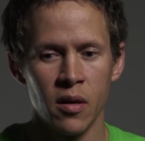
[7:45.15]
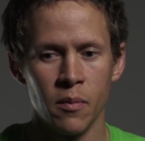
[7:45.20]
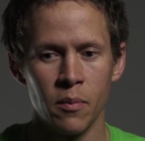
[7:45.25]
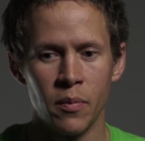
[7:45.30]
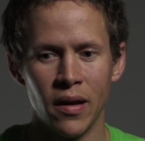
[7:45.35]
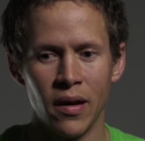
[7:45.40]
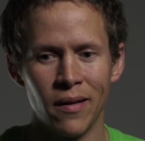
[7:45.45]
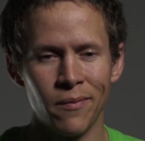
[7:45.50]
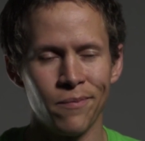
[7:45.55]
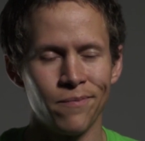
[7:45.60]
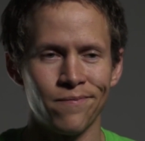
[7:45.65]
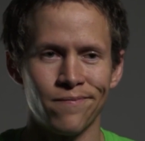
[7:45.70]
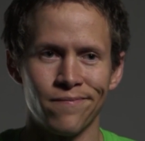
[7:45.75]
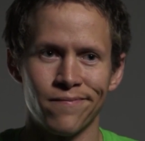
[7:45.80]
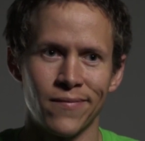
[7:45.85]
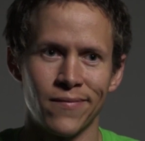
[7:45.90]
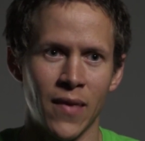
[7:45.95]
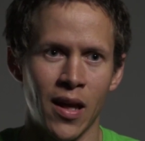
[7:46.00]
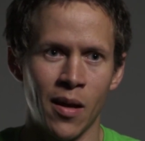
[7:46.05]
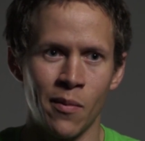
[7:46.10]
But,
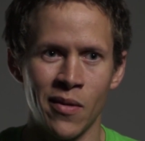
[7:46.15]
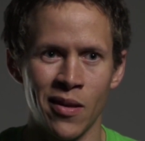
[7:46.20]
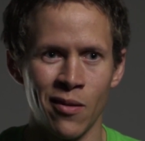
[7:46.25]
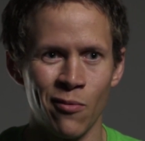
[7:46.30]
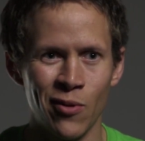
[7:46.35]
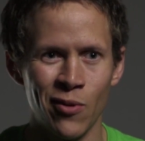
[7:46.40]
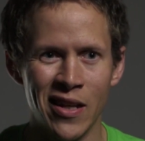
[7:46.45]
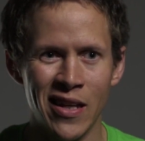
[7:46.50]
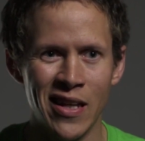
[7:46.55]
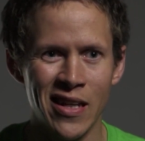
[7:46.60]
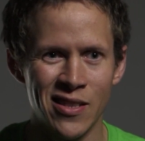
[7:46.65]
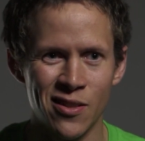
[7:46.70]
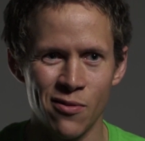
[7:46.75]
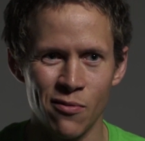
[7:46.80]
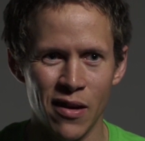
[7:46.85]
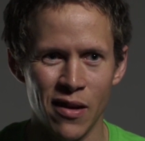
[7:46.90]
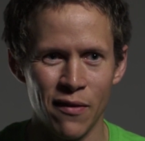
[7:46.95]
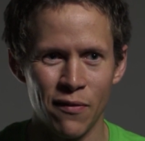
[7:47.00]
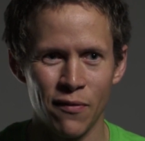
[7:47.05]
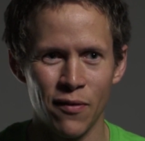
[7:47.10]
I mean, when he gets
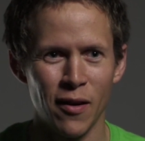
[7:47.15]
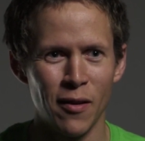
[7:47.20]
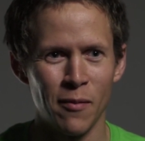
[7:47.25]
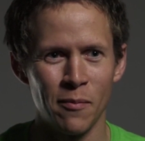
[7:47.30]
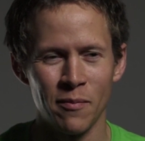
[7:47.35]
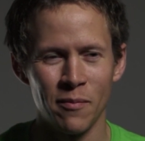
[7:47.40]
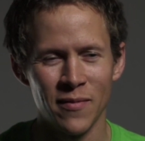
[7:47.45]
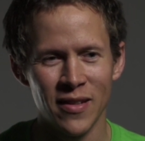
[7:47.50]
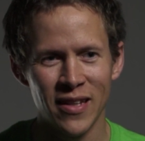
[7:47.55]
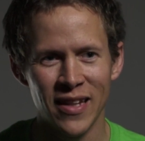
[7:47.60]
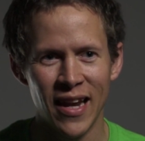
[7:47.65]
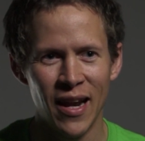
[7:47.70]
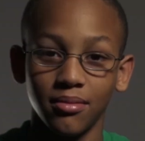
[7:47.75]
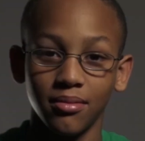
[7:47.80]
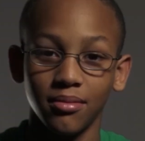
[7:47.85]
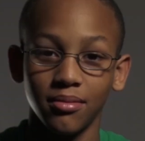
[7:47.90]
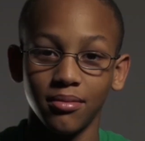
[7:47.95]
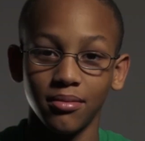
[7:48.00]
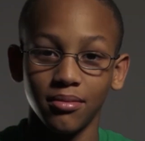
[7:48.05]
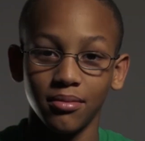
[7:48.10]
away from
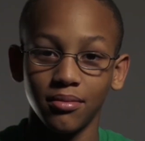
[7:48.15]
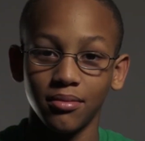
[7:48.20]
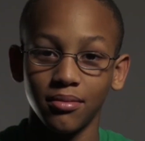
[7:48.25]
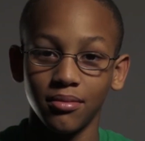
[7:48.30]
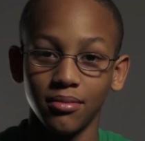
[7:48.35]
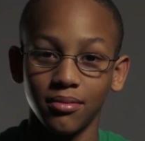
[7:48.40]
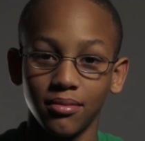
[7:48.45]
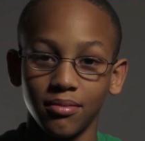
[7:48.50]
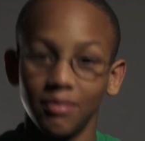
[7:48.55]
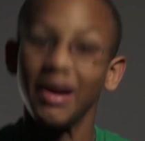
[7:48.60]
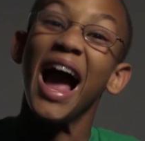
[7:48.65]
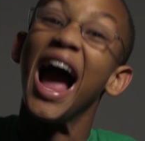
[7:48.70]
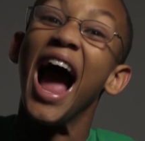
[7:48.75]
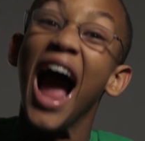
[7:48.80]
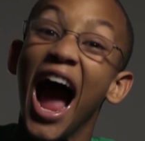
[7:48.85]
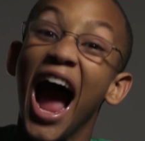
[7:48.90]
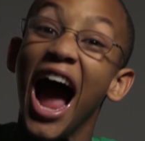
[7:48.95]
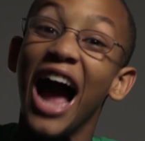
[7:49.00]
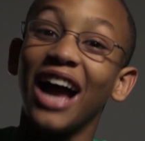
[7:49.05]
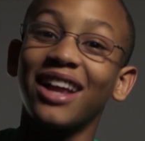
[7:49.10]
cameras, he's a
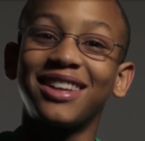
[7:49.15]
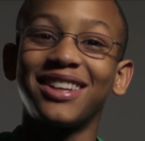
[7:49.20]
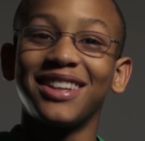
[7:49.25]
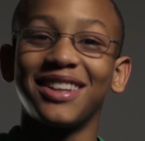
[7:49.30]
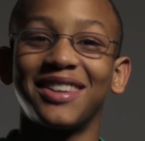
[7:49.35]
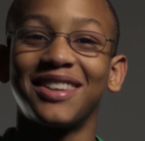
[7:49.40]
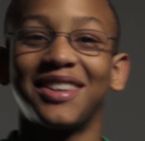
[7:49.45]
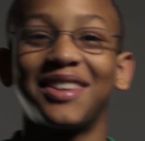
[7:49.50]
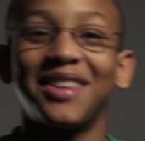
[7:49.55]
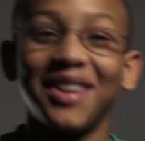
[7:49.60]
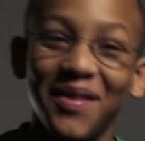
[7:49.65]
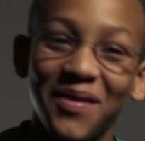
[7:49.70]
kid, like,